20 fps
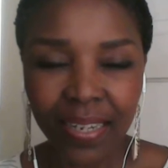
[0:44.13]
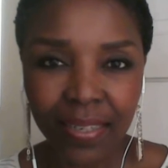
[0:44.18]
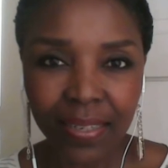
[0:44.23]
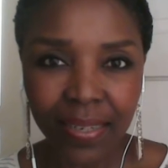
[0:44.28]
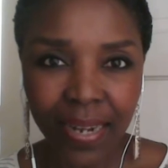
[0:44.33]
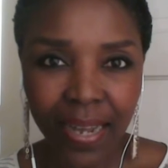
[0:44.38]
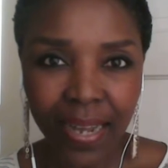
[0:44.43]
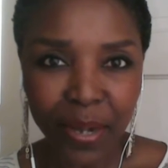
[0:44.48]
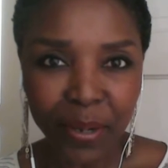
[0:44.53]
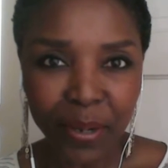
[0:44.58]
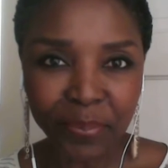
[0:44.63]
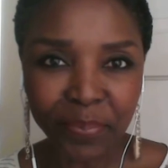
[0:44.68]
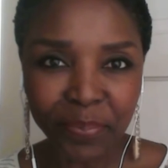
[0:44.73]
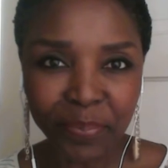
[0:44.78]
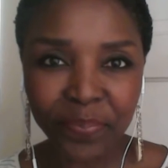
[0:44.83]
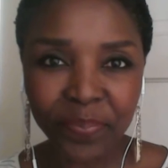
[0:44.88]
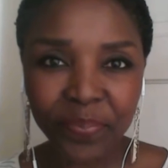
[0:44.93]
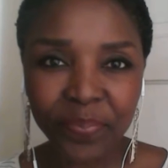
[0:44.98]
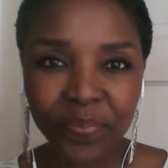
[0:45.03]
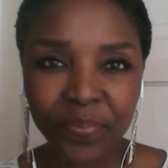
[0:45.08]
Now,
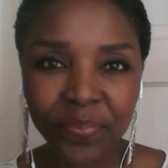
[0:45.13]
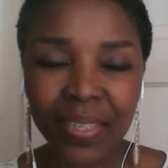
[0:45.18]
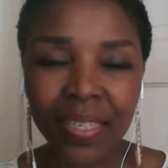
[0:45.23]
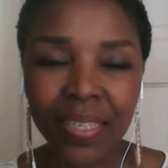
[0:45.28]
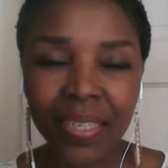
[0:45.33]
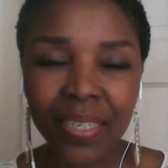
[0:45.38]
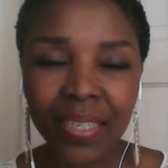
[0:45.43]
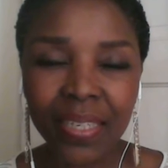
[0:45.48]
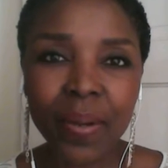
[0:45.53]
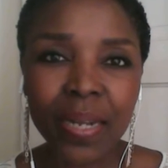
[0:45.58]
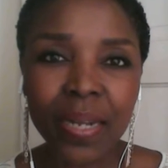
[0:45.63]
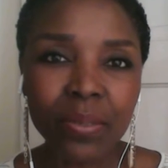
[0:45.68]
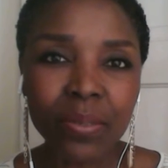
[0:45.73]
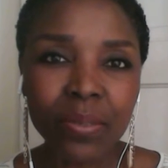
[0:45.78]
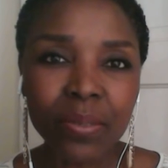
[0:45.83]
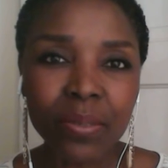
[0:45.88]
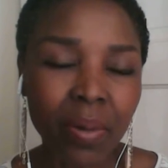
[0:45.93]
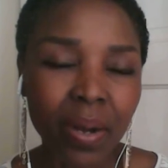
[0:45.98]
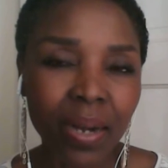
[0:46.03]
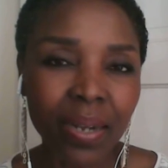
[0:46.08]
in part
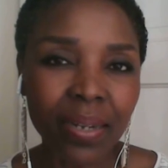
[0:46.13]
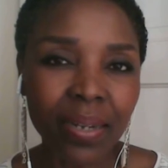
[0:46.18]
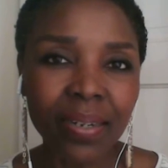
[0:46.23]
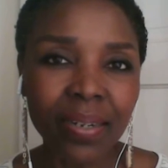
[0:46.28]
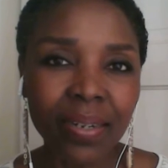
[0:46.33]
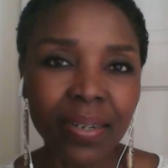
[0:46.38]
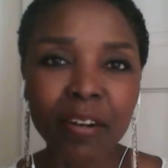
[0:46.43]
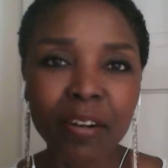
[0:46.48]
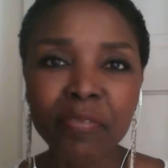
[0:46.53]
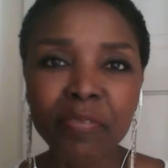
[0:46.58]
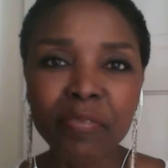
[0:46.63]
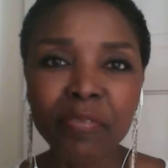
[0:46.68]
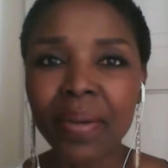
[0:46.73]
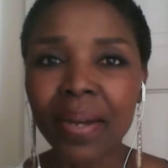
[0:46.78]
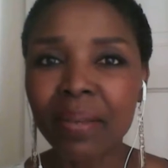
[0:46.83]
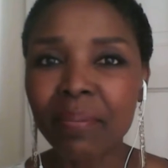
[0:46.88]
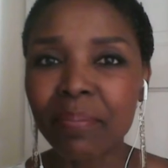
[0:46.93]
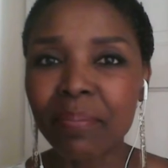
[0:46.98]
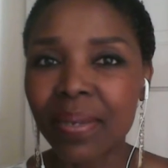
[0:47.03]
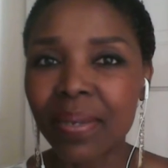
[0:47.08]
one of
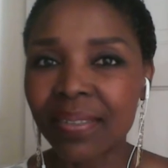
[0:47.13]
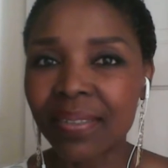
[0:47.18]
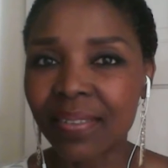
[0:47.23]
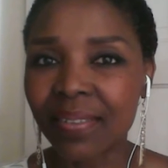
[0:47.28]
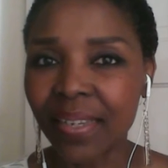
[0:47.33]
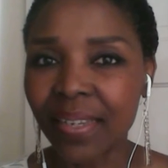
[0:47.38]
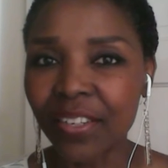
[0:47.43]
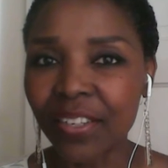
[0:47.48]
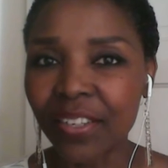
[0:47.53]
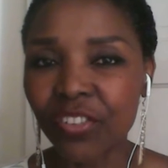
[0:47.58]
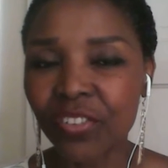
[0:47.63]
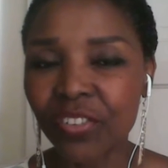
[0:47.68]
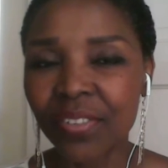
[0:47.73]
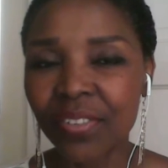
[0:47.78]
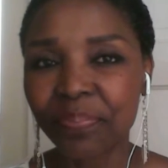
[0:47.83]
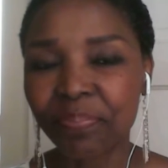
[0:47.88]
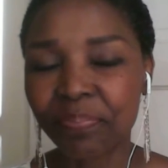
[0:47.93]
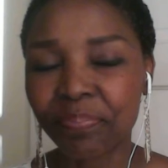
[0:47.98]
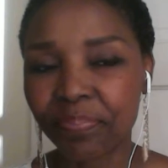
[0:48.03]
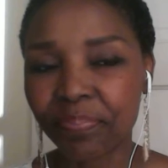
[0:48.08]
my
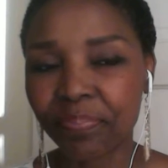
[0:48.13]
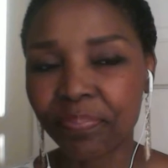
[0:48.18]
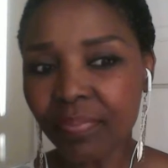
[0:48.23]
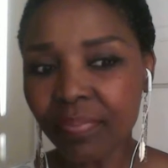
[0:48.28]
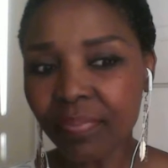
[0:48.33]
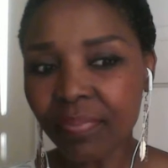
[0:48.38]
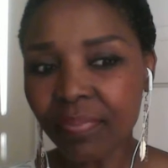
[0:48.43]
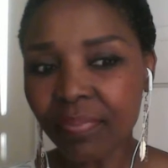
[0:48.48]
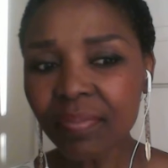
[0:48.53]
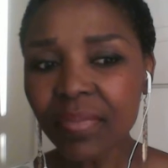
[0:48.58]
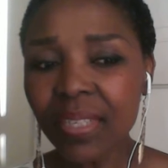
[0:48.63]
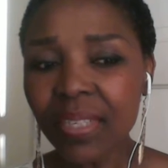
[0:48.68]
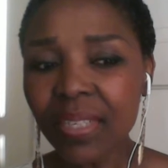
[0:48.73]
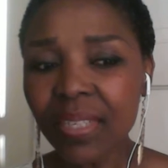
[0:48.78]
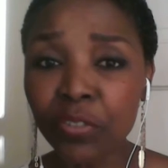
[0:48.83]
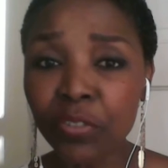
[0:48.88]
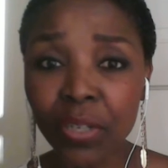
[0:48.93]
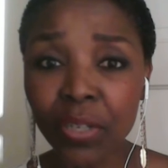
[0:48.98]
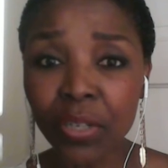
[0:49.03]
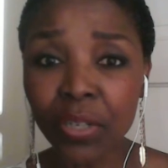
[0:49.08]
message,
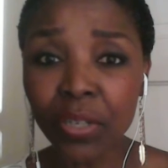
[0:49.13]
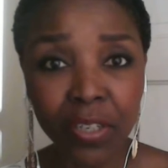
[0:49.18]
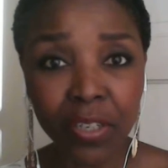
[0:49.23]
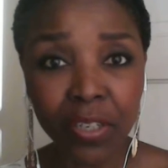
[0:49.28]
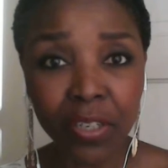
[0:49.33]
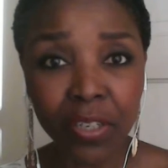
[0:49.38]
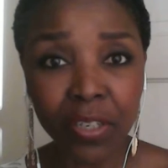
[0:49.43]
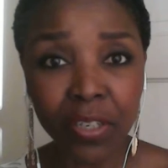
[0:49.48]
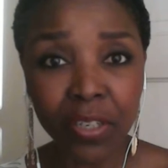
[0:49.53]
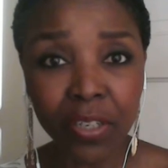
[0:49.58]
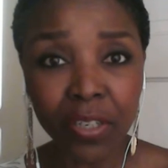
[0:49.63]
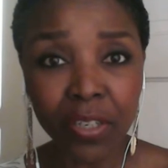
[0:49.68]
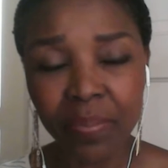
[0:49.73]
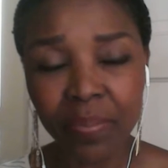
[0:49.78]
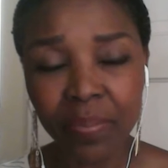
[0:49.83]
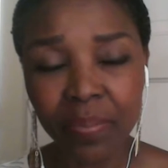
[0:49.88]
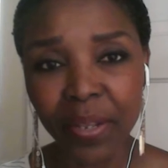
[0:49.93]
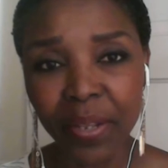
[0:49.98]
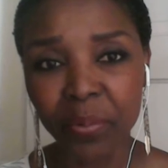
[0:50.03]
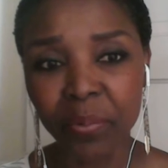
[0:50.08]
if you have not watched it,
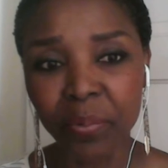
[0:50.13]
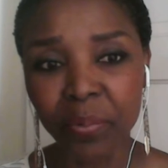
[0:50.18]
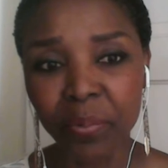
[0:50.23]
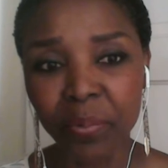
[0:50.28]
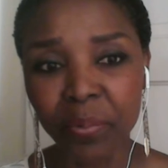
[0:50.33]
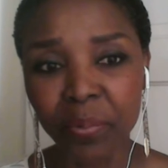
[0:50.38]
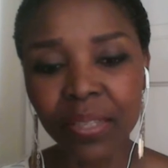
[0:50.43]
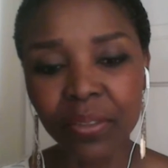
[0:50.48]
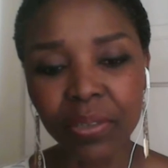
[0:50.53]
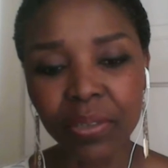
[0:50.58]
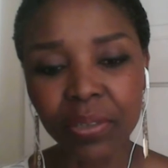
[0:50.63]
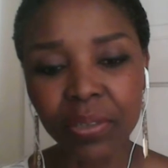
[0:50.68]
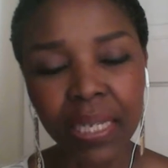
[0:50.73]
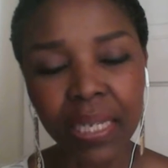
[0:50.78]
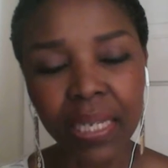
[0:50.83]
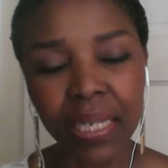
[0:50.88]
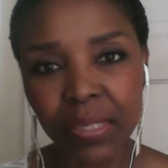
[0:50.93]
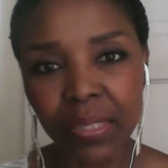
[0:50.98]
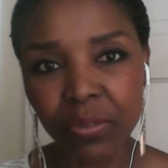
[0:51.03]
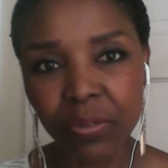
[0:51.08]
by the way, the
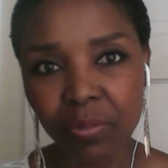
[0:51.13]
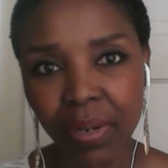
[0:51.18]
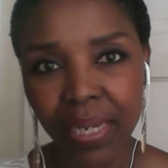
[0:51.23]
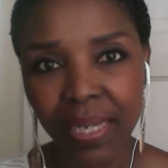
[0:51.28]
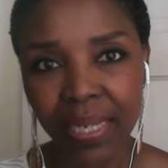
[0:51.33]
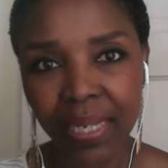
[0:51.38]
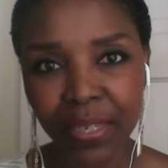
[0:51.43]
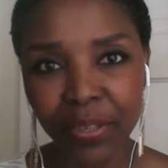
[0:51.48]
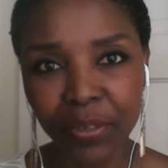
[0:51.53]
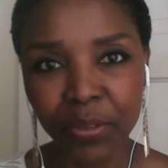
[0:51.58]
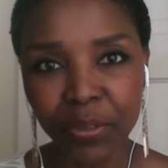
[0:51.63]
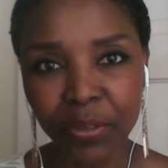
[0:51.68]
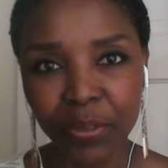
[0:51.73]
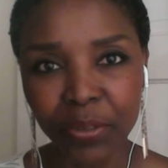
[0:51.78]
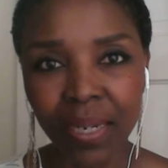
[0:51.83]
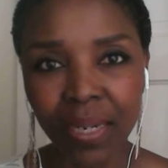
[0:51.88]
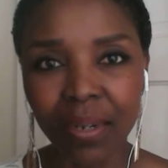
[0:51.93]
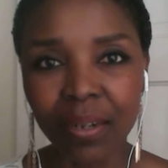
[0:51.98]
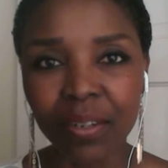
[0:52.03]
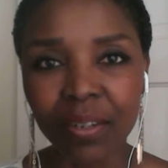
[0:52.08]
link is right here
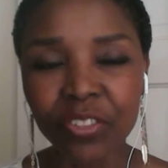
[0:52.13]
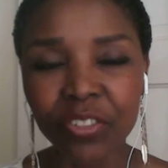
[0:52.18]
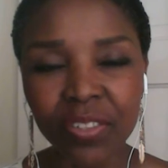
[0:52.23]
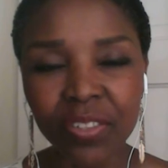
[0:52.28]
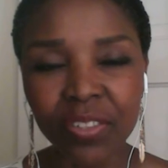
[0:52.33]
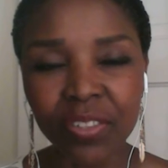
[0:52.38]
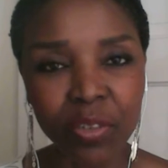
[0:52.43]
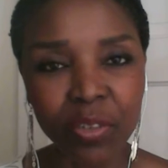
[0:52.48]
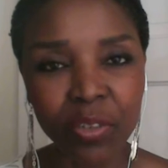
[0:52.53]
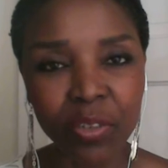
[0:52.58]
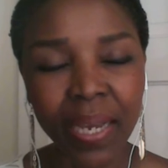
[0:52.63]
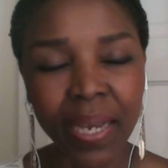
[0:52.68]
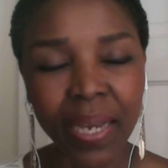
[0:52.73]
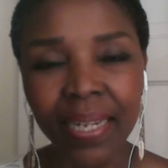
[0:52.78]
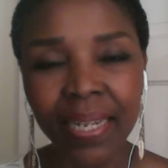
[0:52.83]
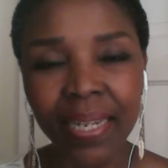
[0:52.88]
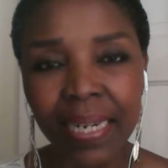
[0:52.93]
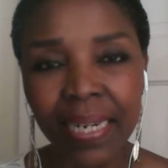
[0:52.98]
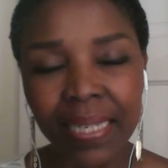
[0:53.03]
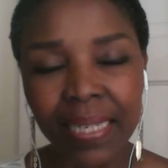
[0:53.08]
below. Just go ahead
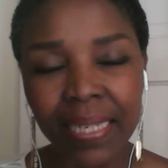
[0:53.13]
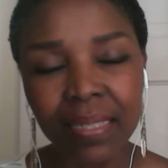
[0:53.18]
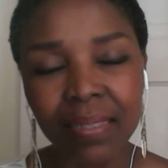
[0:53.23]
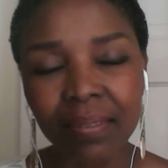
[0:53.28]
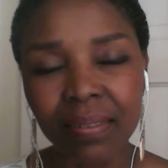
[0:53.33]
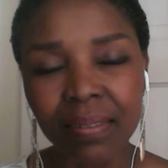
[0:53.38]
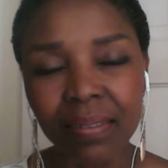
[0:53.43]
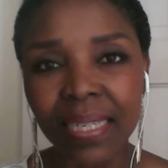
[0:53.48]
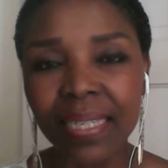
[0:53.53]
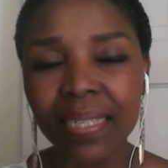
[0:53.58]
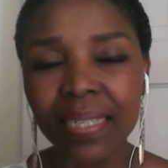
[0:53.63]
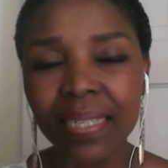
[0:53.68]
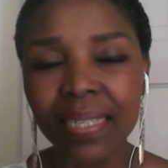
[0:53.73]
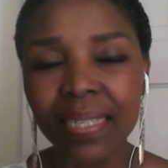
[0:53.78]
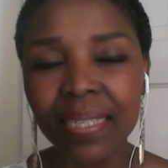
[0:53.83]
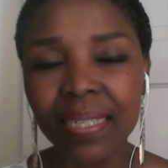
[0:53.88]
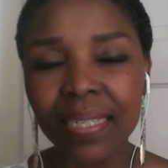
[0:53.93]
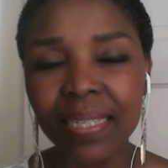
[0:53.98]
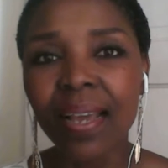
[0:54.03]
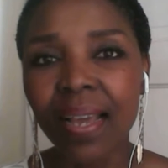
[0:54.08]
and click on it
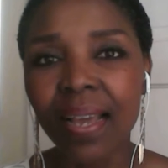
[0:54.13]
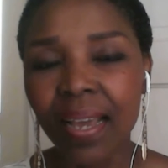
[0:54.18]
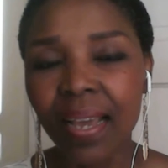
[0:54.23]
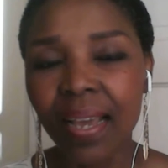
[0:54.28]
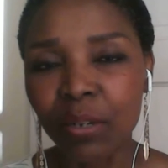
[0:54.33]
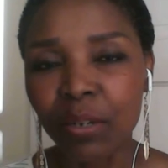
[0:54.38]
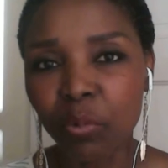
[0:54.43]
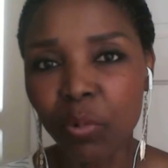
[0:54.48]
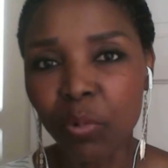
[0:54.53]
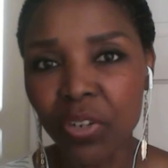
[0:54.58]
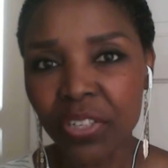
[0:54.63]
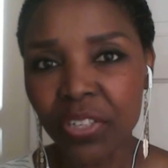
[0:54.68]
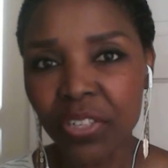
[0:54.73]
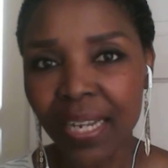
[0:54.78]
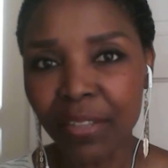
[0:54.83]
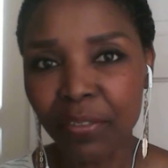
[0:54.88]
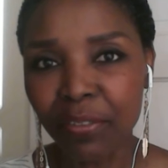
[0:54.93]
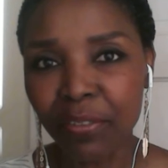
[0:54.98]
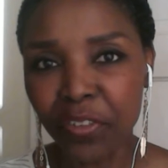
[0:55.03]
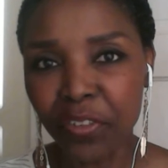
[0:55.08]
and watch
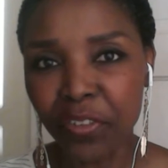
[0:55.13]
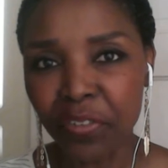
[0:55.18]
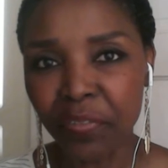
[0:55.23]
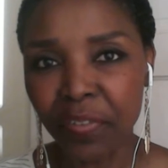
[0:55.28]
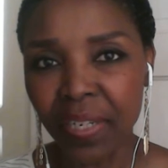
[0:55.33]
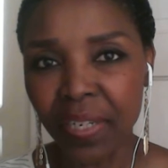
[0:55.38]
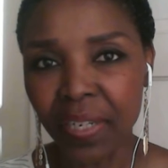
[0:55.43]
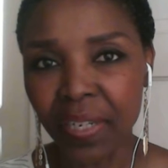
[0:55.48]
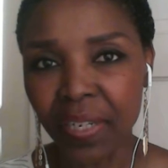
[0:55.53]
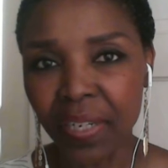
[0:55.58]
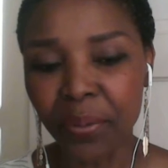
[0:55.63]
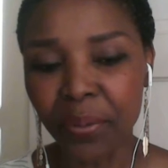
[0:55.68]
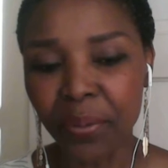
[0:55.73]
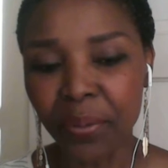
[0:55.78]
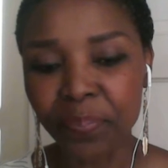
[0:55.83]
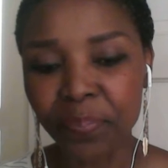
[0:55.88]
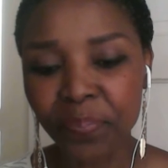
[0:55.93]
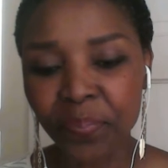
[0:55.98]
that first video.